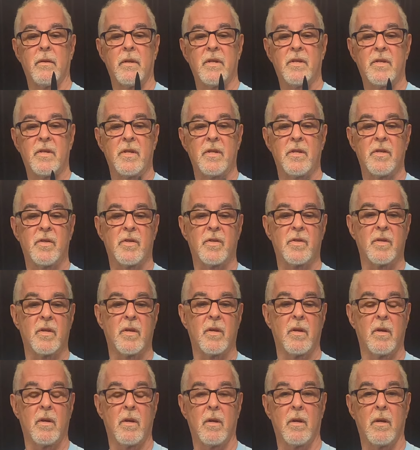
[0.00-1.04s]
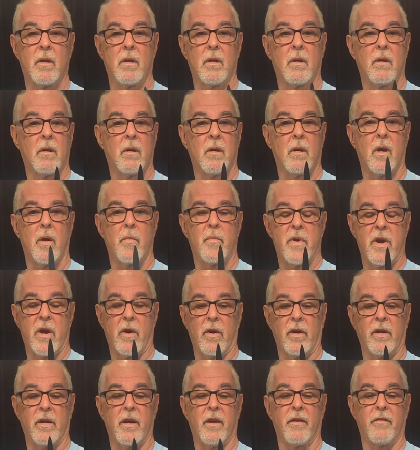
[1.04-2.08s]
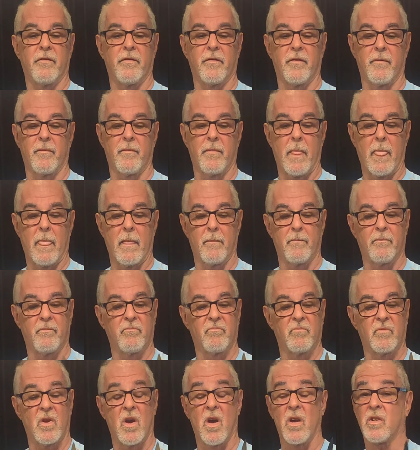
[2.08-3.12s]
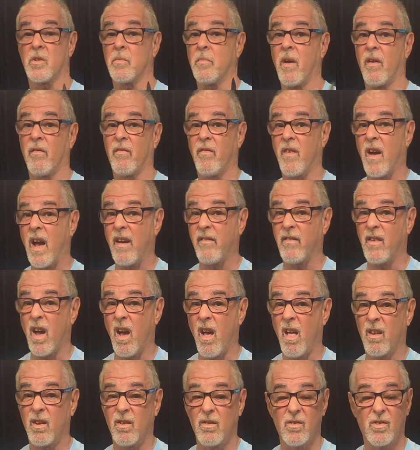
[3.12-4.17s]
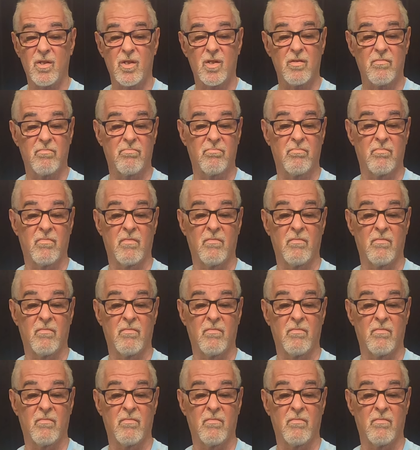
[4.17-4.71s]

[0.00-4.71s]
This is a paring knife. Costs about $5.